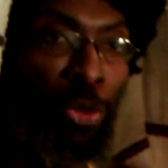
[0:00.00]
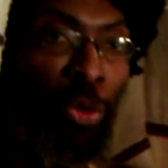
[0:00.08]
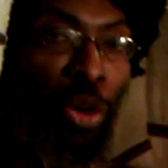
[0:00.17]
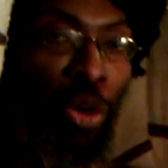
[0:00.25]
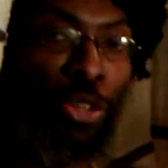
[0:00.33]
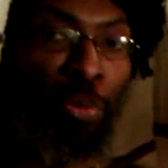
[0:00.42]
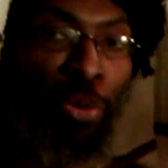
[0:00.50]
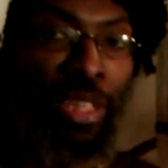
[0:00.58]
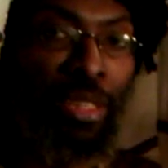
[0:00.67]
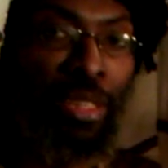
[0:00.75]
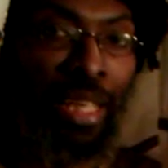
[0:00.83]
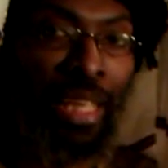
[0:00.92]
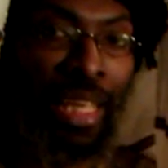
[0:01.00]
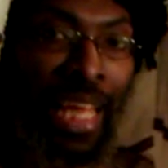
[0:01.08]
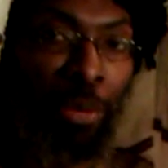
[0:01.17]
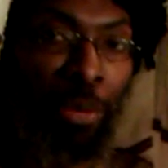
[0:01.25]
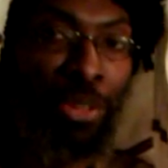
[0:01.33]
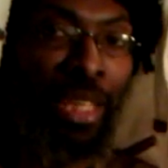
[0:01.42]
will also point to the
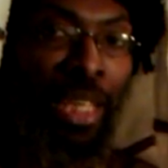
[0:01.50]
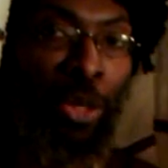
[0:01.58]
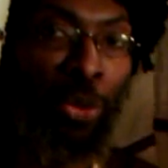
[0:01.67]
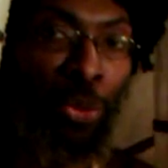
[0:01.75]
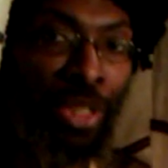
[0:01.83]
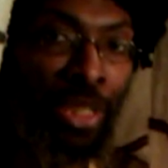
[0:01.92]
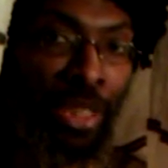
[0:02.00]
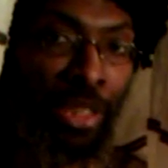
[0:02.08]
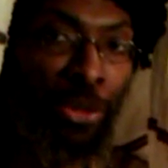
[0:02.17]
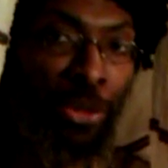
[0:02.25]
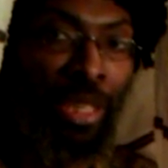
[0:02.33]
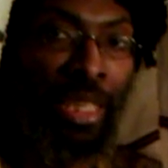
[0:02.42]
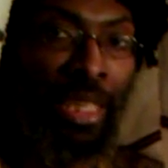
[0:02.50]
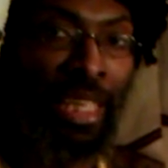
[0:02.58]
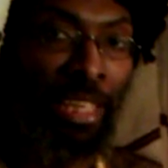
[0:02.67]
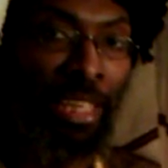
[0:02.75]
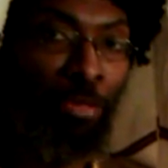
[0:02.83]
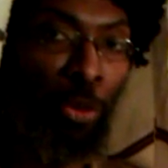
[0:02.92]
language, the linguistical
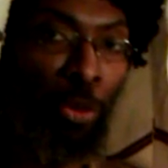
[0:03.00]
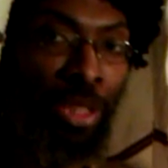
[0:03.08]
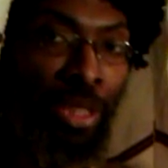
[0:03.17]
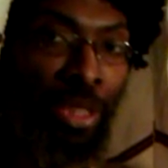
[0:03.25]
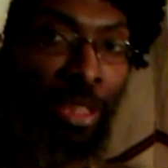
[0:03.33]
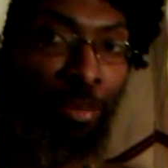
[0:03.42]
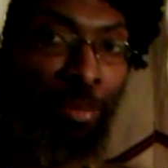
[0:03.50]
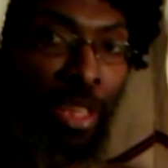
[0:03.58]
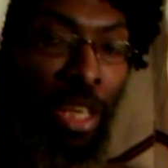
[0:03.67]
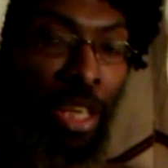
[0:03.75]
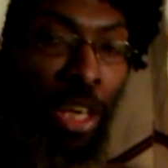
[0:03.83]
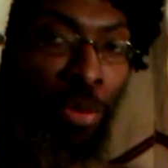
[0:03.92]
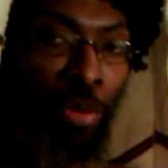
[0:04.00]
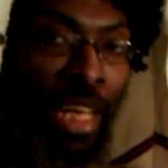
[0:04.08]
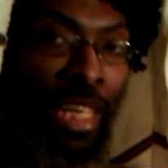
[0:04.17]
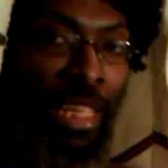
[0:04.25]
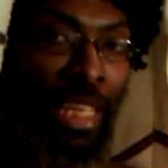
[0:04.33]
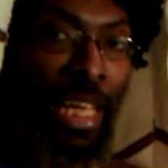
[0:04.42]
influence. All
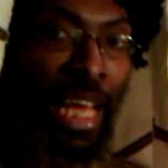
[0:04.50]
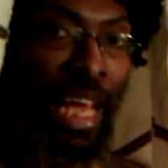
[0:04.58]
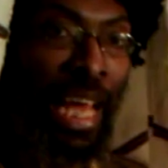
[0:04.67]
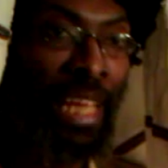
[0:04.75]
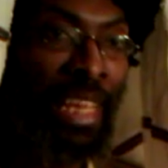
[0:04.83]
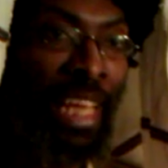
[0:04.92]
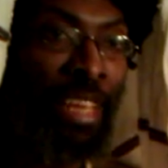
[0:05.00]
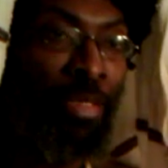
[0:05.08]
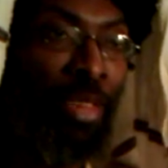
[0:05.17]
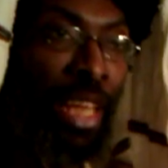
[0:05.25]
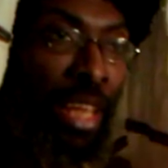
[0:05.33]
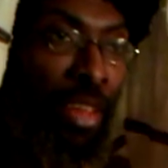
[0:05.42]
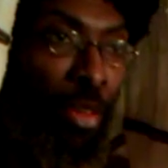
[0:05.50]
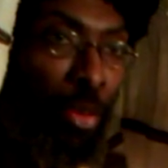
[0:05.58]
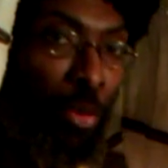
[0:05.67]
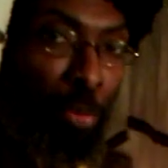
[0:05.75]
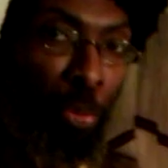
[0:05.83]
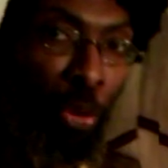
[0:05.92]
right? And then
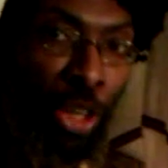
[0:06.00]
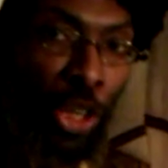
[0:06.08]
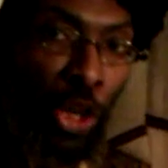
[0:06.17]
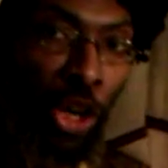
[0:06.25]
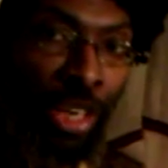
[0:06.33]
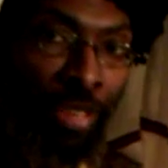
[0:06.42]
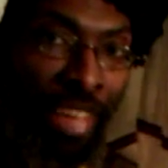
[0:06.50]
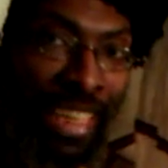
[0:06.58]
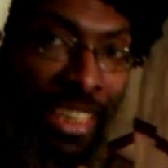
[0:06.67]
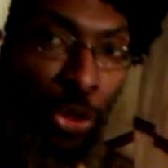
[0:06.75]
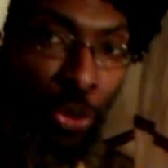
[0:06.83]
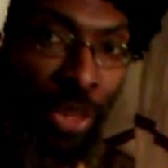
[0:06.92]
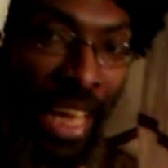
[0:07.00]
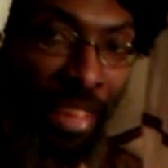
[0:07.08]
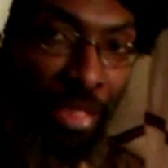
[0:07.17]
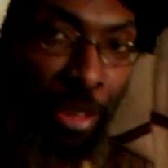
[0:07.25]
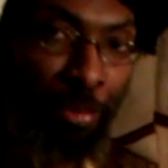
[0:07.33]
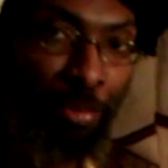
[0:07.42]
putting all of that
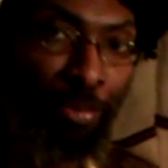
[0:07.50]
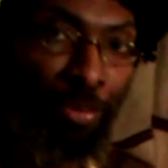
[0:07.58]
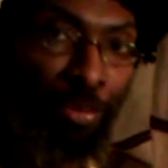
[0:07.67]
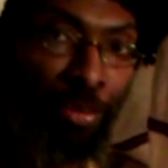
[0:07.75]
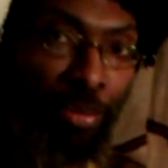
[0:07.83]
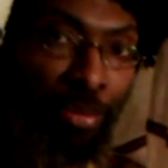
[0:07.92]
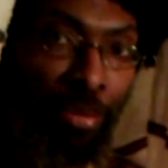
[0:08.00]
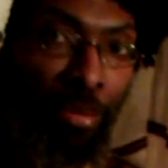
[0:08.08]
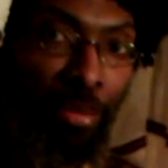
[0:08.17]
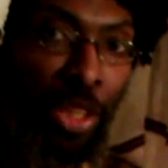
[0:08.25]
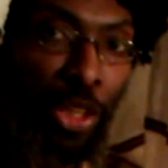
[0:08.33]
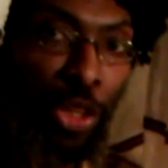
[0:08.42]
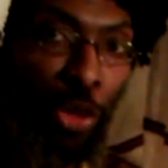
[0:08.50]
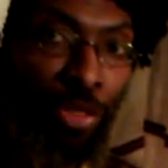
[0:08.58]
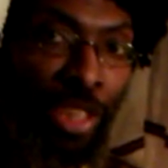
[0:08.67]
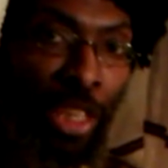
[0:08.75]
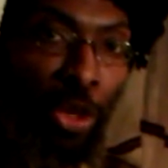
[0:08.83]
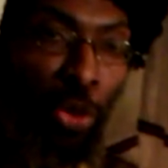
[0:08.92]
together, you know what
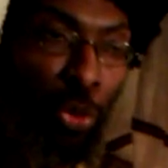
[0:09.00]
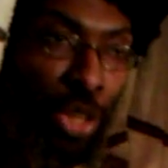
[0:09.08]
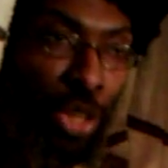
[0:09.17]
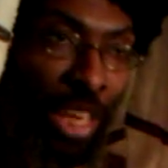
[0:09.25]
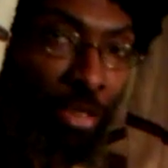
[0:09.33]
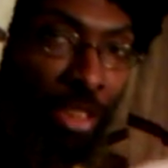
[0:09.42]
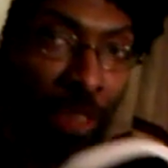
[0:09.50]
I'm saying, will give us the